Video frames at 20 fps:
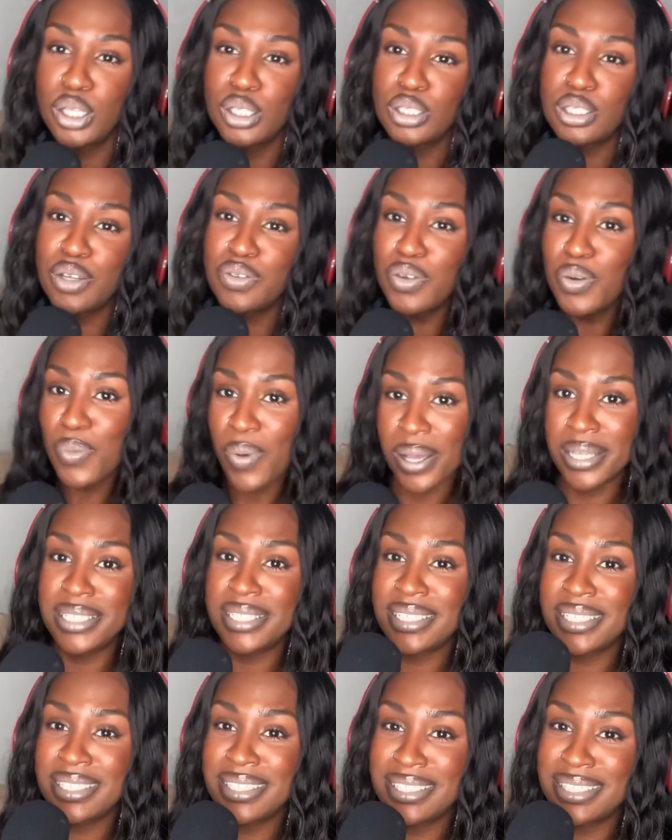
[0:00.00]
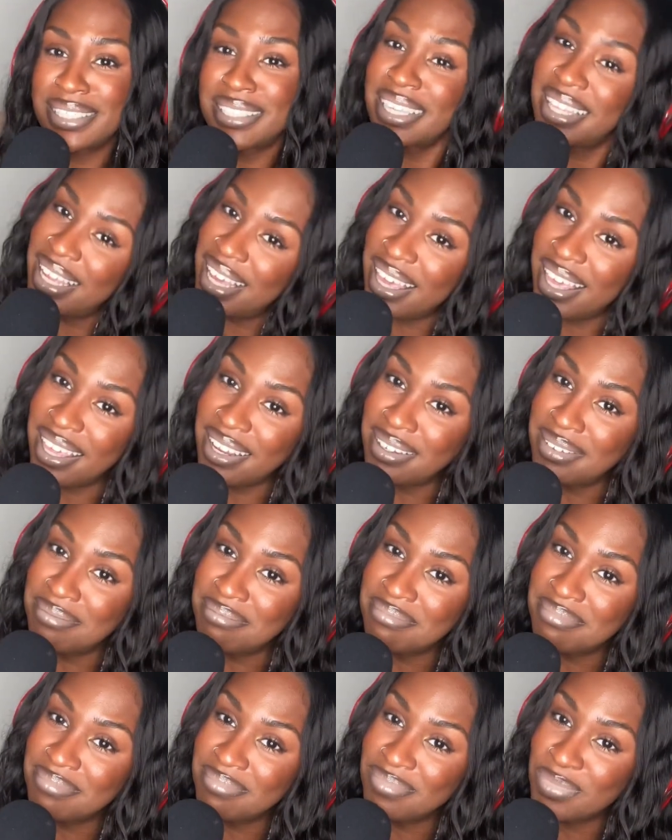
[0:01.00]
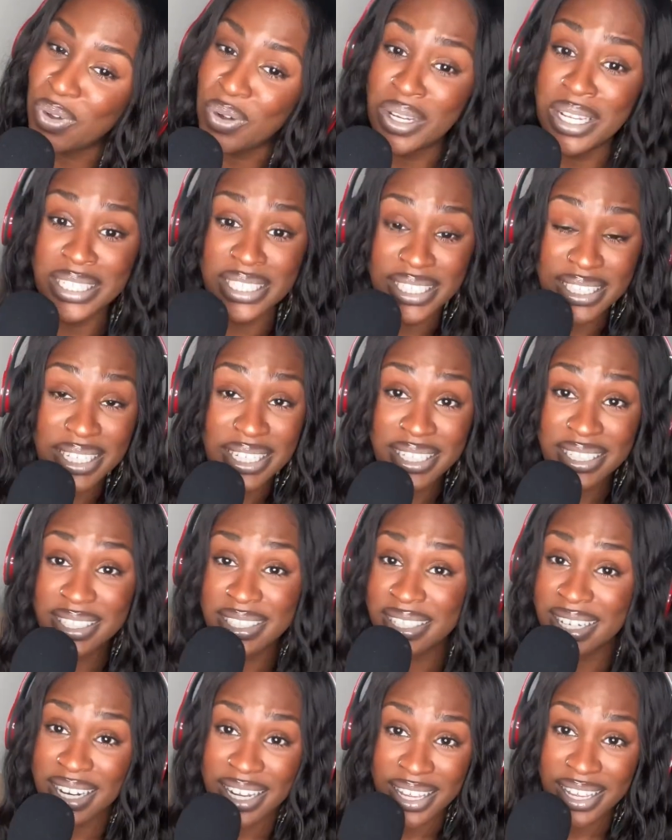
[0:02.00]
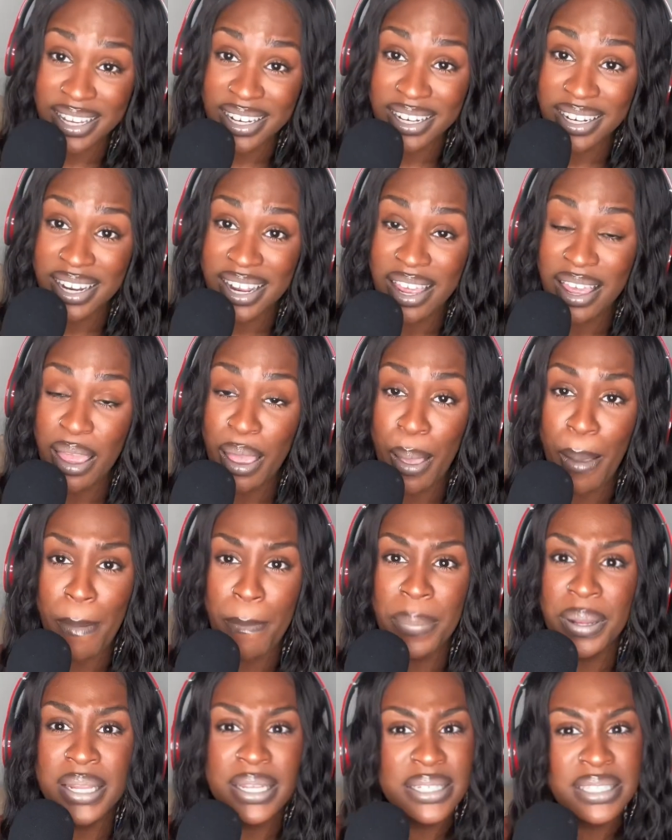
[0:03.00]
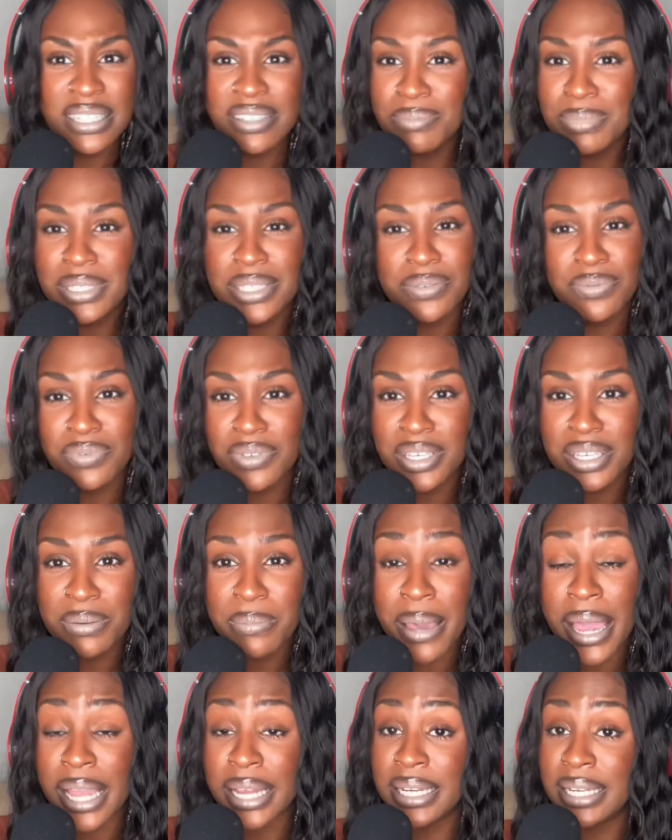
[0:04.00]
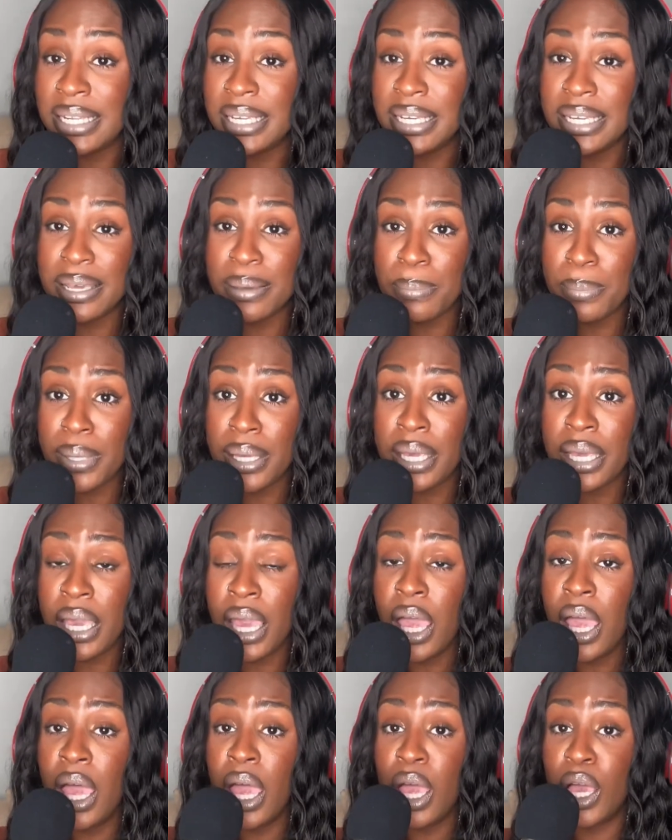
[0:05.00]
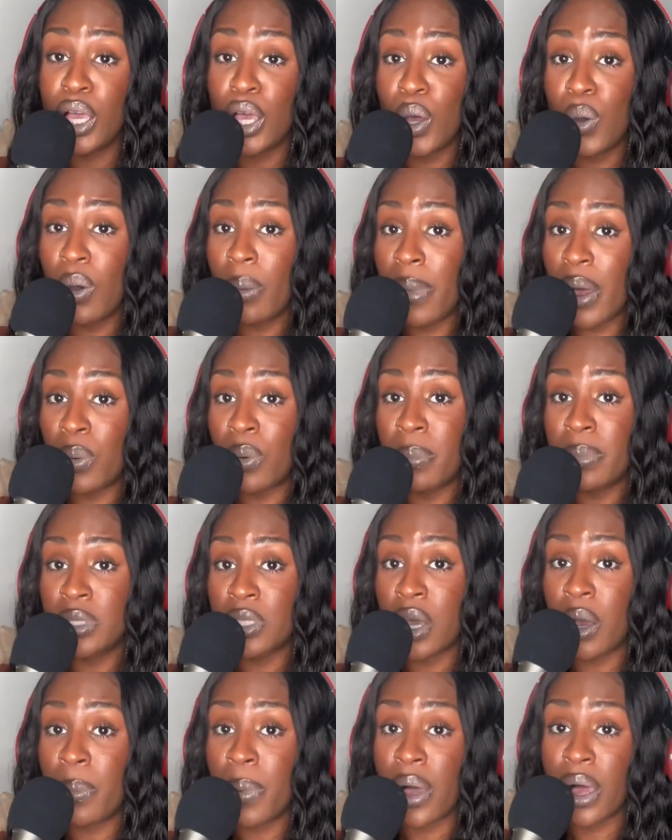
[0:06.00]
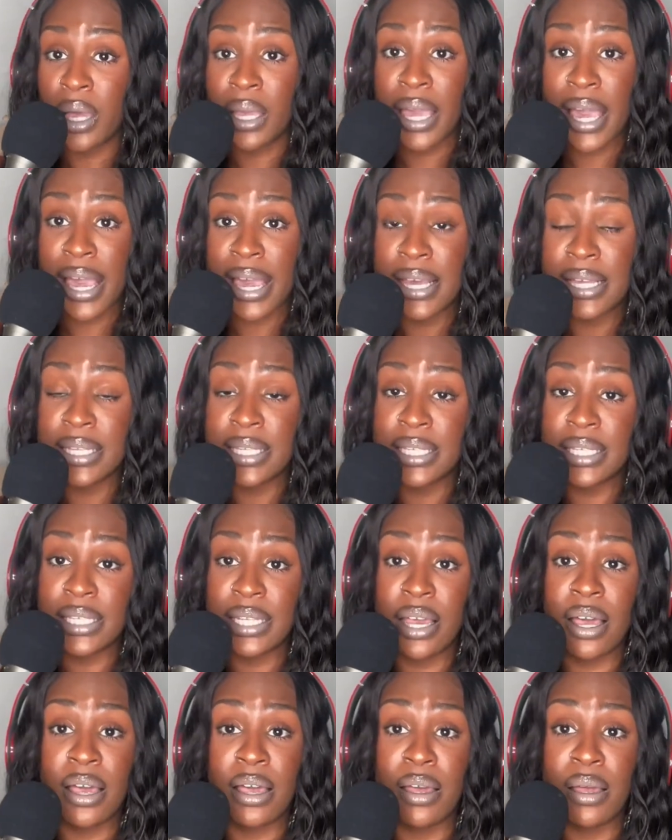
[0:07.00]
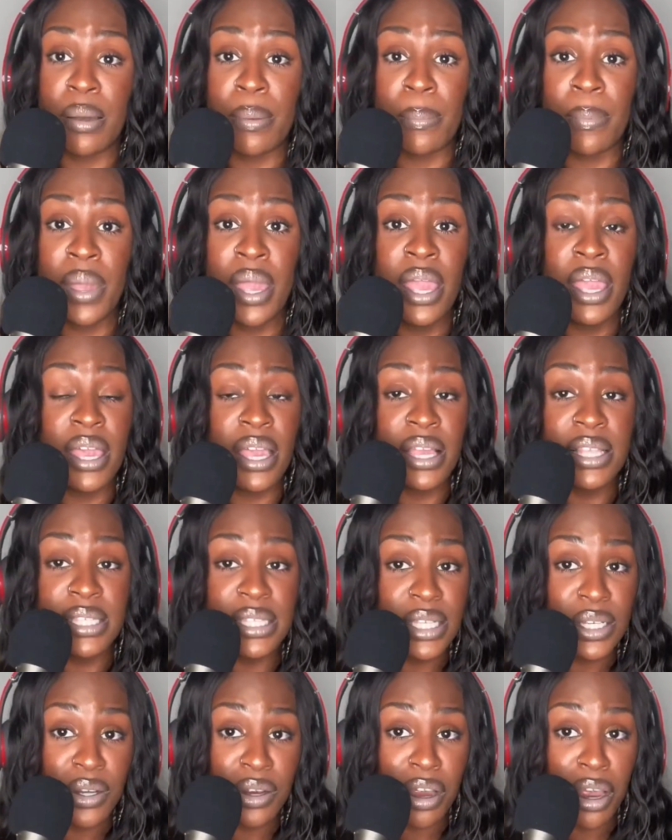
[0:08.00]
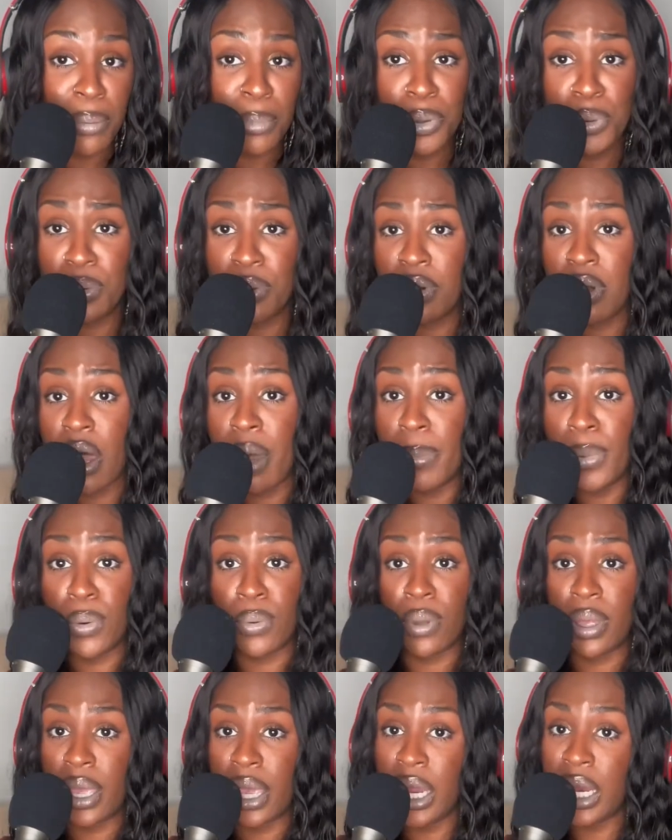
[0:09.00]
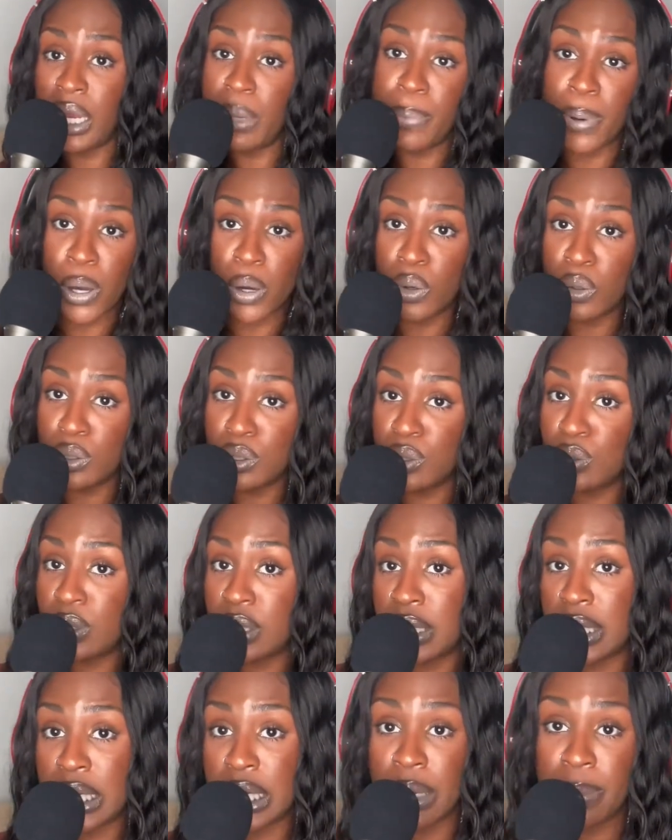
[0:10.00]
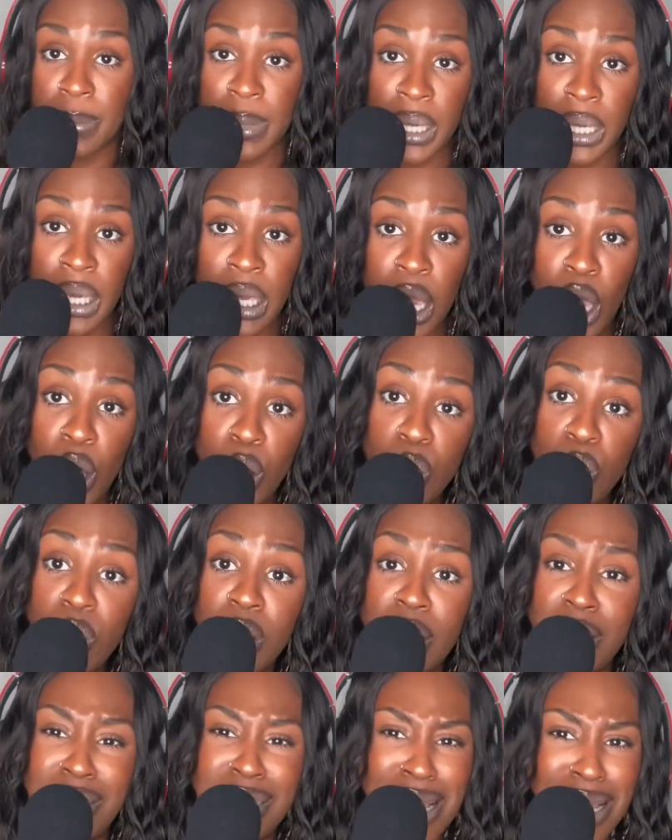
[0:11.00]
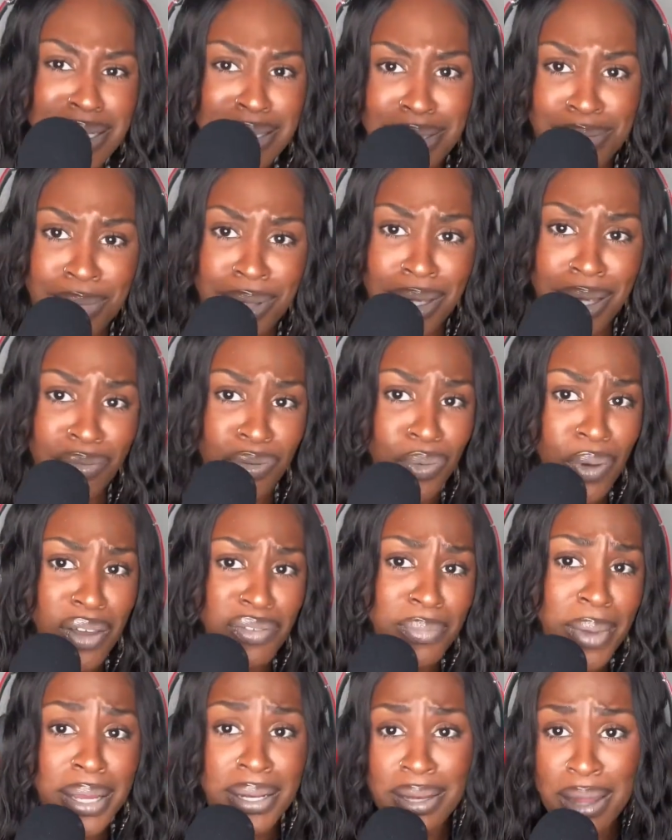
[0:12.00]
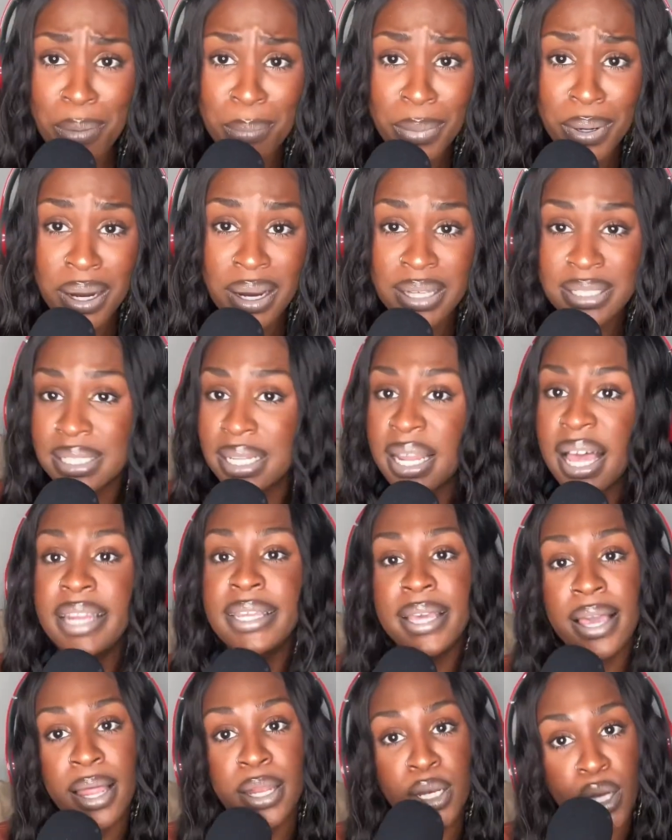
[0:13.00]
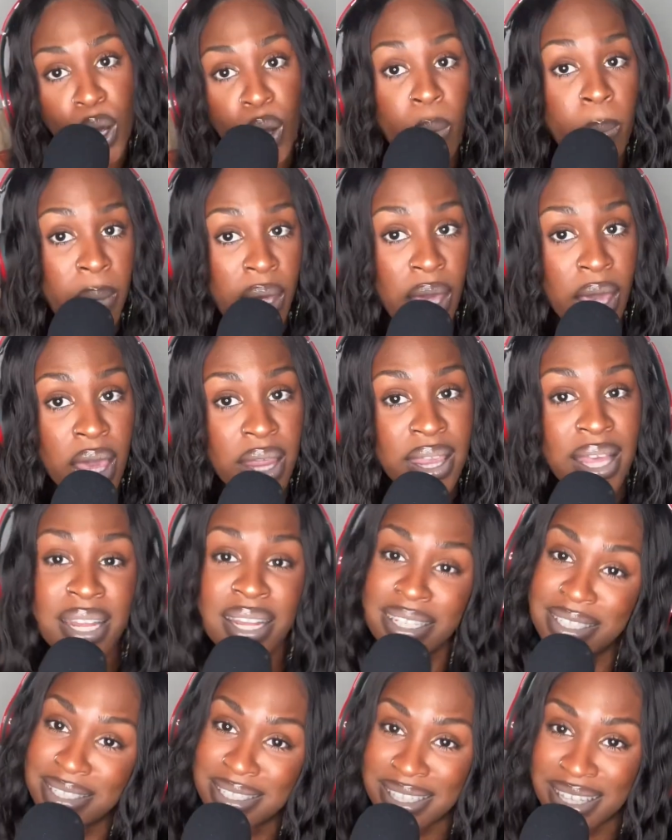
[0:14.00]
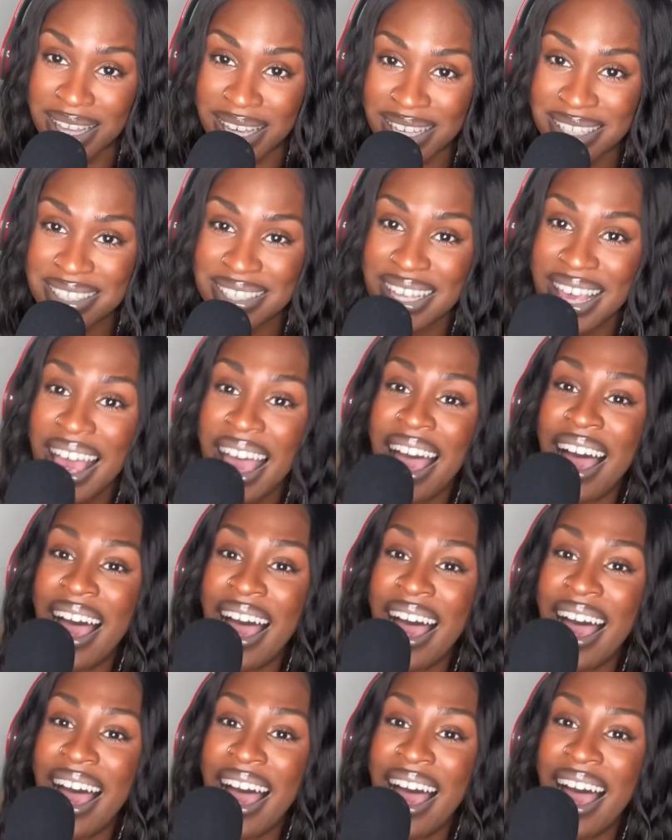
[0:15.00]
So if you watch this to the end or listen to this to the end, please give me some feedback. DM me. Go on my Women Talk podcast Instagram. You can comment on any post. You can DM me. You can text me if you have my number, because a lot of y'all know me that listen to this.